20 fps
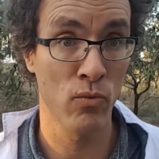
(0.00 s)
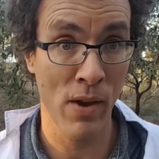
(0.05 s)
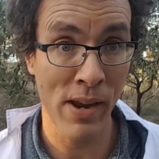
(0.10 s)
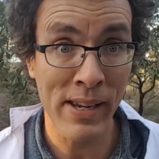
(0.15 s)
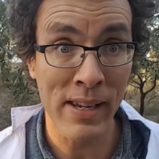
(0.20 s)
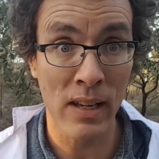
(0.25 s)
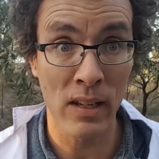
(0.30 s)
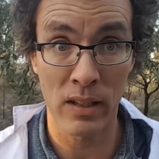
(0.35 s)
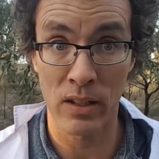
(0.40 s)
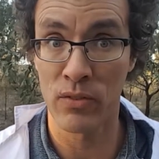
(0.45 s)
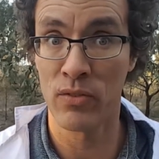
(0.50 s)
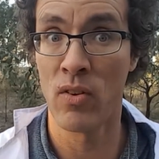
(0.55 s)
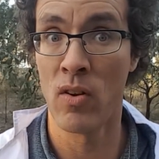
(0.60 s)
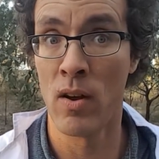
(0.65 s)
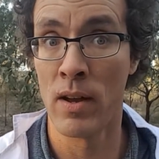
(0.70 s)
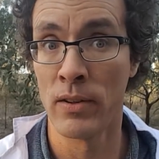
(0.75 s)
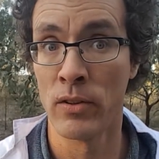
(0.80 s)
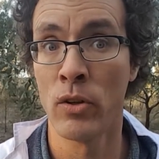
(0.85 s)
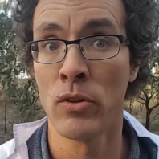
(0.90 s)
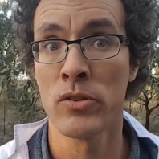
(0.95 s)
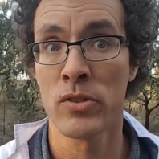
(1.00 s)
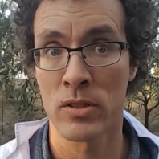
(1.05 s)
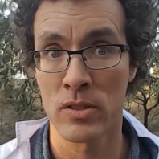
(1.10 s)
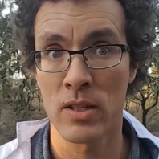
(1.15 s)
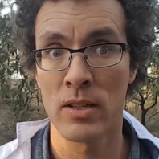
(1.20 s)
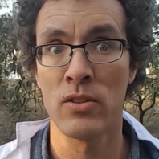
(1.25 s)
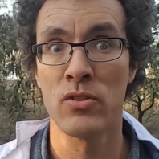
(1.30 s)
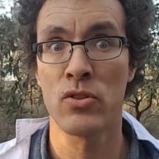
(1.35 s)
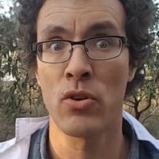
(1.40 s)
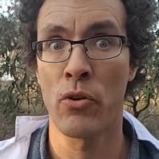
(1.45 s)
regularly find, not just
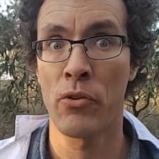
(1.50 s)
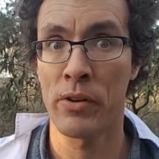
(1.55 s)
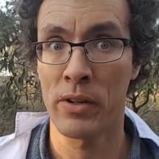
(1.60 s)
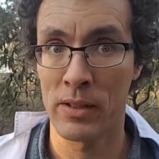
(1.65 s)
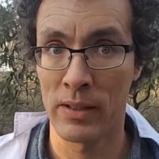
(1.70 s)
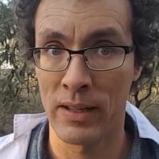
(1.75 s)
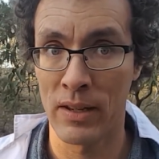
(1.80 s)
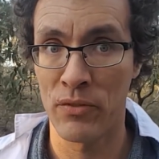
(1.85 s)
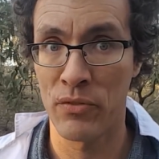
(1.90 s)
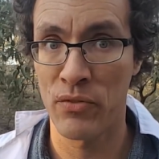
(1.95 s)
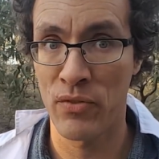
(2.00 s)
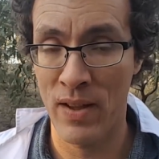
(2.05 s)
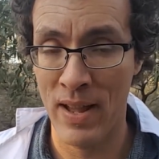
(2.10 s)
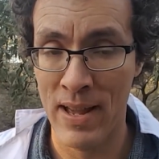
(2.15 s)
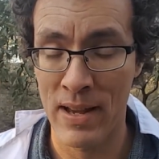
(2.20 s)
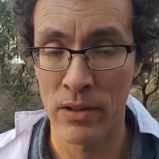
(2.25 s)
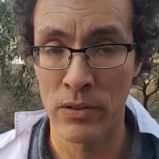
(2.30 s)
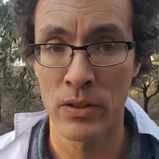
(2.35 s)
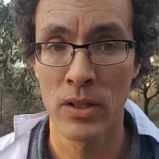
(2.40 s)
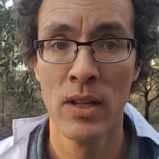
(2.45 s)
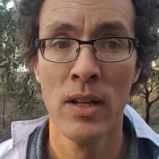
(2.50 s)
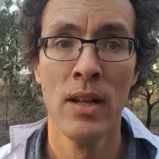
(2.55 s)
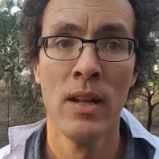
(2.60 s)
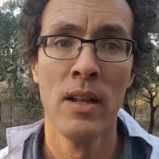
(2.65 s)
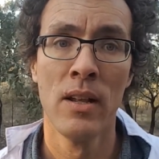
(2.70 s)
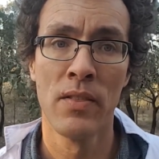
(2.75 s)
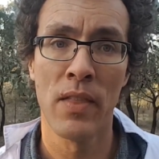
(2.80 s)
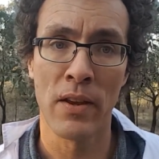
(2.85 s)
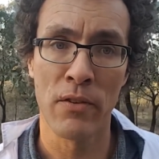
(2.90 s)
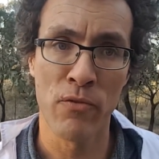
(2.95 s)
historically have found,
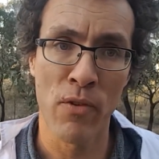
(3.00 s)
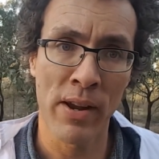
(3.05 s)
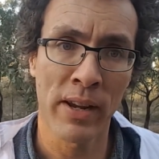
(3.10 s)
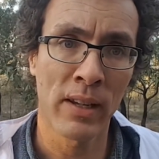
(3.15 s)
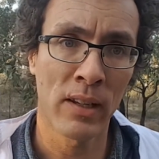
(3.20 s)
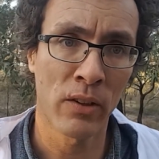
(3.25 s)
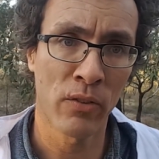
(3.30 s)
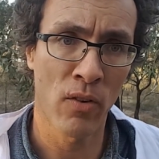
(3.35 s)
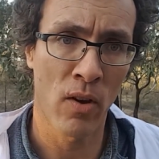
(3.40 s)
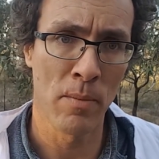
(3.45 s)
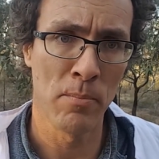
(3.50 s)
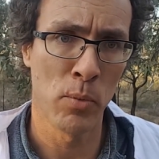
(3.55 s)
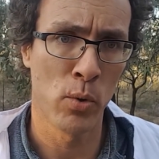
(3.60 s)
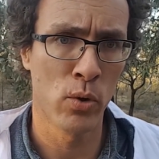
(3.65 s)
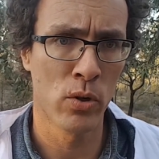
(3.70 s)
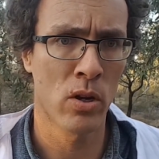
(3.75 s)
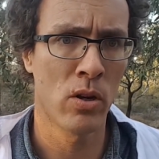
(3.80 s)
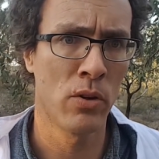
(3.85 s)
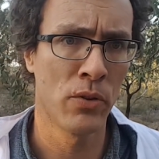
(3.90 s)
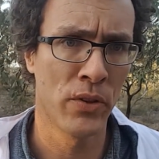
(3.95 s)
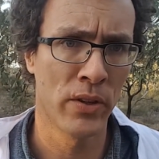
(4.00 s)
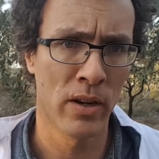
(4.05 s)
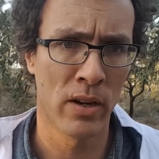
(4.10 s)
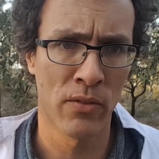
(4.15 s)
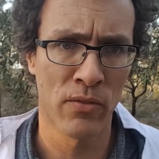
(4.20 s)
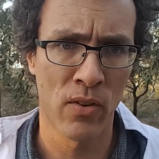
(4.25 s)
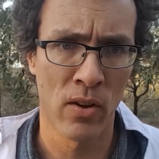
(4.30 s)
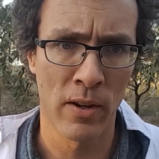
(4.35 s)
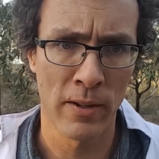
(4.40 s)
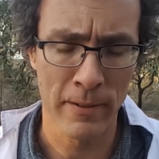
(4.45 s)
they regularly find more gold than I
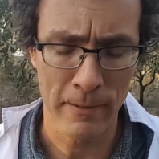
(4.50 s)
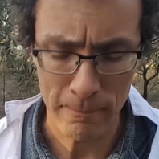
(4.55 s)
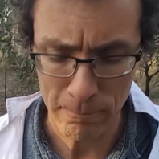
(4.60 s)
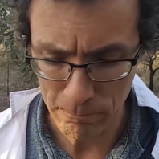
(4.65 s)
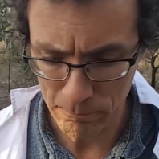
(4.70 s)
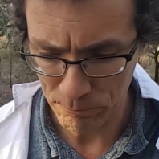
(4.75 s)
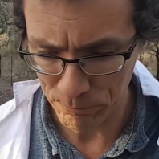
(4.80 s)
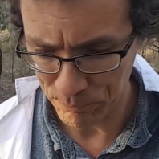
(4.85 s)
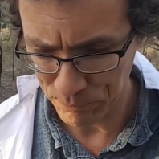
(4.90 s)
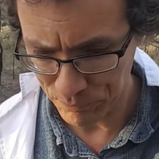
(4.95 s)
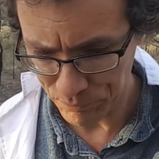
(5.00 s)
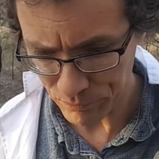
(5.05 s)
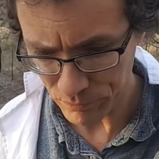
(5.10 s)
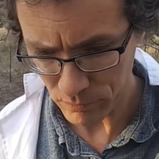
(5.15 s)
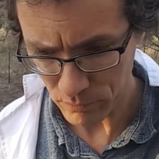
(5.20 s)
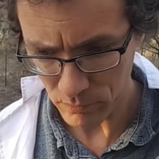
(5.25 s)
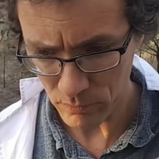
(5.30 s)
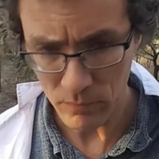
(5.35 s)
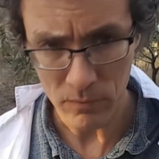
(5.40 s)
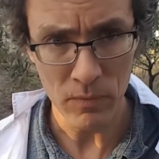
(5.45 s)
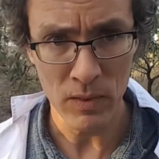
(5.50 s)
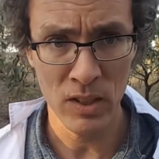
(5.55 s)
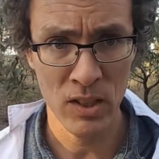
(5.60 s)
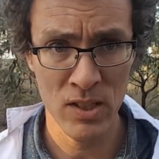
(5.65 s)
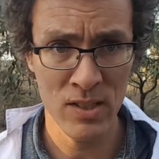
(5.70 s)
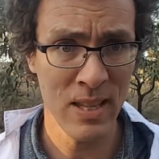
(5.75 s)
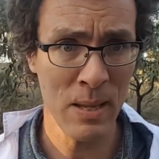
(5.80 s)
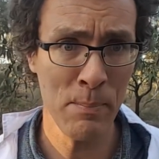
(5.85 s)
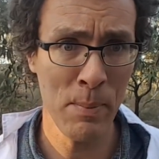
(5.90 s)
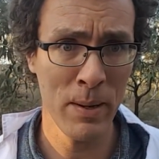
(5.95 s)
find.
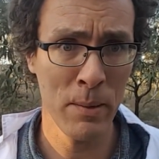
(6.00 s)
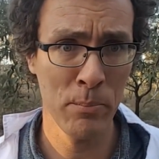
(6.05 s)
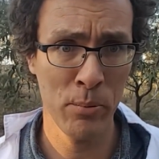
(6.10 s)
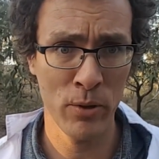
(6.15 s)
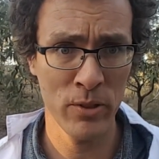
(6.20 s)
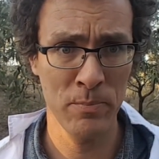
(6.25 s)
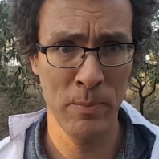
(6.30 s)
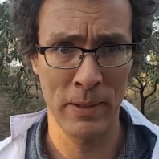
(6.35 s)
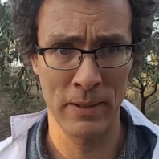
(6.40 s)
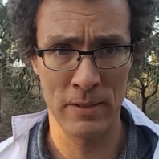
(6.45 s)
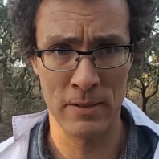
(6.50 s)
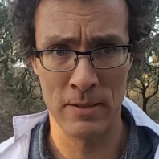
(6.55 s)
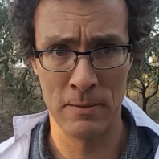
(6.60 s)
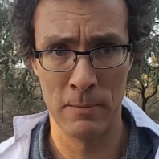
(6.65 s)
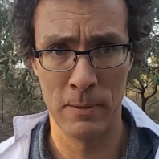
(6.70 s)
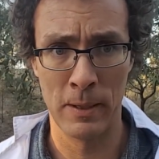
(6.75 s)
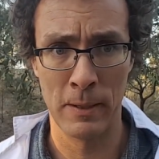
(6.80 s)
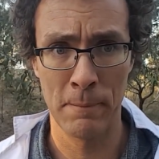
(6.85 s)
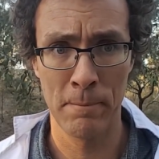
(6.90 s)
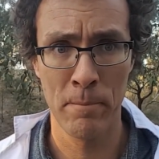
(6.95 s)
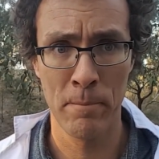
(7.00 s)
Because they're better prospectors than me.